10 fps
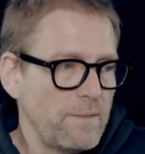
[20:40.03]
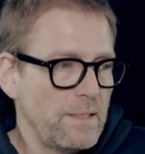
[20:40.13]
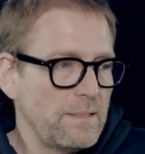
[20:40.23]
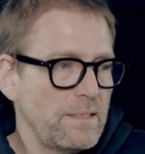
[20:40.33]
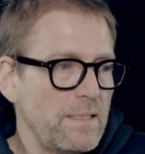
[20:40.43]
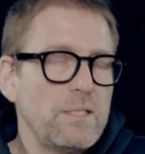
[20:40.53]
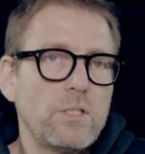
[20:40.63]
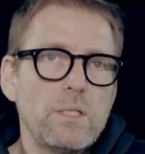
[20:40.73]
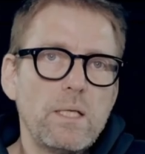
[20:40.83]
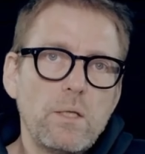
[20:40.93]
It is
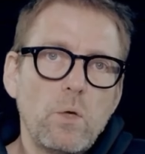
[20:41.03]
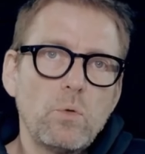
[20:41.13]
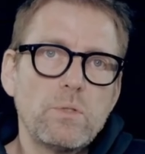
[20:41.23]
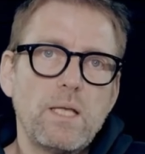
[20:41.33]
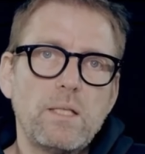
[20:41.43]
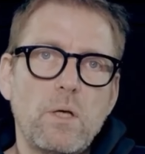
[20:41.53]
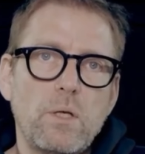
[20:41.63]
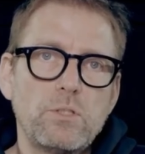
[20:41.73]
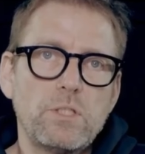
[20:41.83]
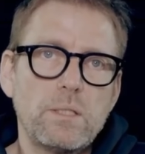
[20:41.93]
essentially an old
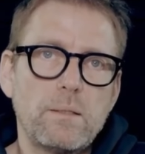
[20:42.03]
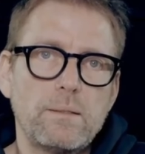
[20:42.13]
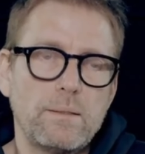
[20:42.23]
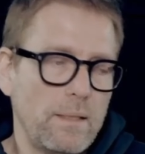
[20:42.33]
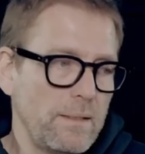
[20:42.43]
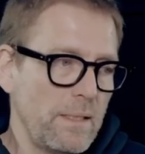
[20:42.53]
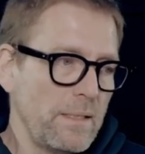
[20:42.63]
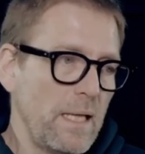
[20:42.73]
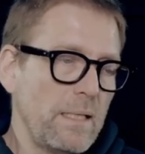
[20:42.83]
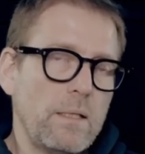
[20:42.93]
technology, in this
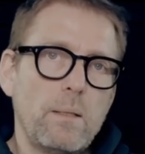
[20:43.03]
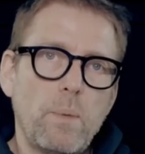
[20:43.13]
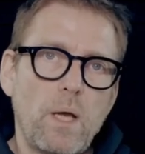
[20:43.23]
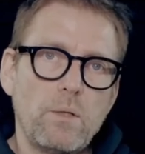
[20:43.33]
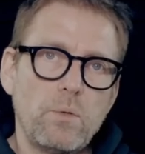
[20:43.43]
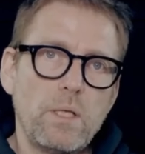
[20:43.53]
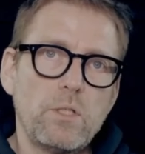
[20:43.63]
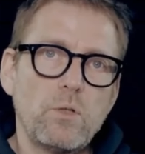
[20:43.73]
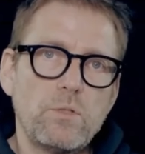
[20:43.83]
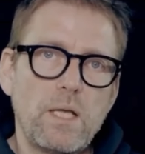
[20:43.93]
case combined with a
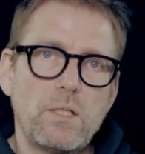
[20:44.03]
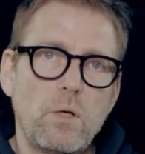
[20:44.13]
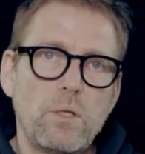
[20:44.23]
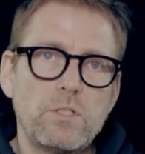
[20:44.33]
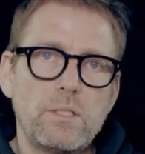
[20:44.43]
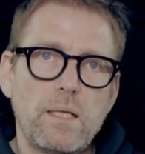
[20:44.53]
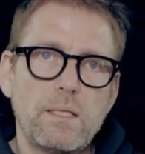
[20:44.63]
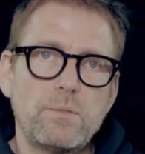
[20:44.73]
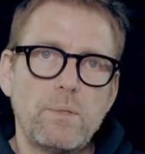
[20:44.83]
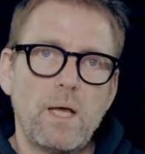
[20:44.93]
new technology that
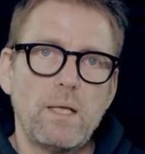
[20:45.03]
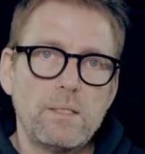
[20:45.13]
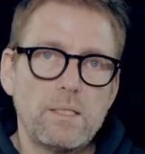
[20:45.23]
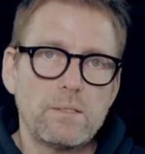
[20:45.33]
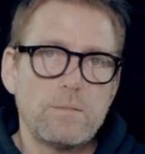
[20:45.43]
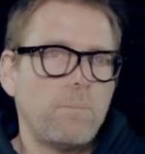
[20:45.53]
is behind it.